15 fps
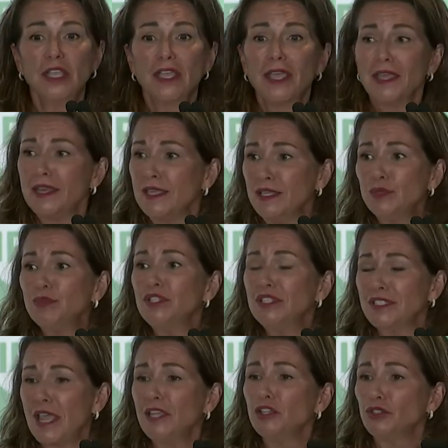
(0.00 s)
and he's been
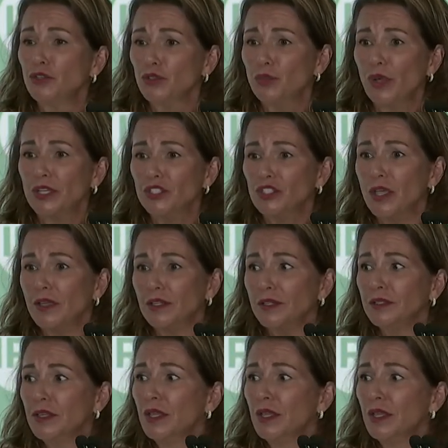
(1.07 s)
sanctioned by China